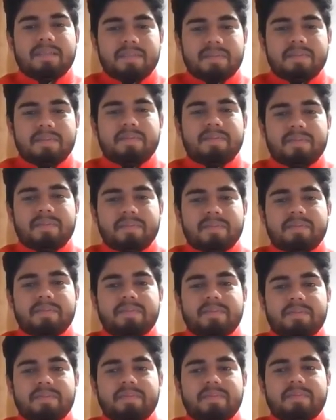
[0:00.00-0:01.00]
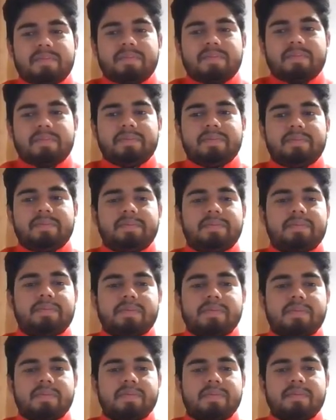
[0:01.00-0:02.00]

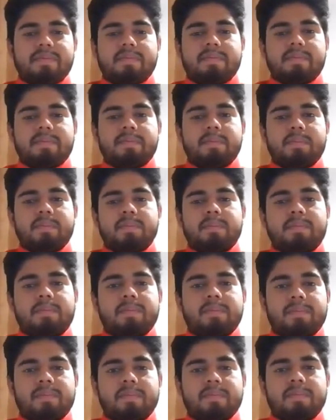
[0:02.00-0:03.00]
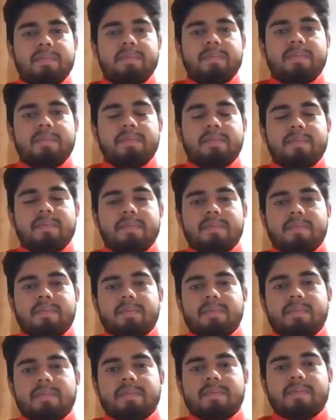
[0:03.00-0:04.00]

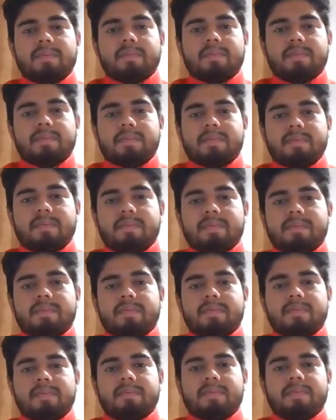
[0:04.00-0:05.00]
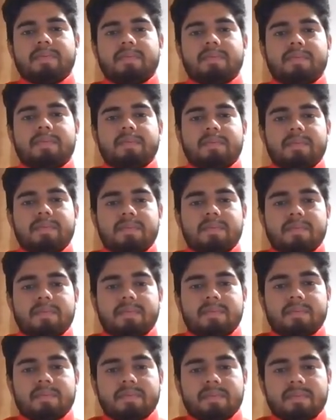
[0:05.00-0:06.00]

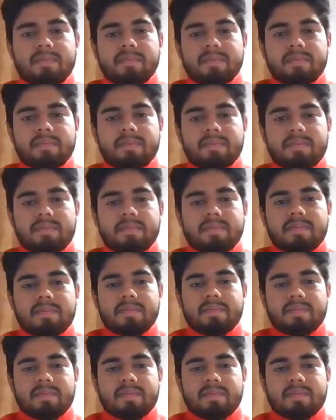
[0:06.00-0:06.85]
(not speaking)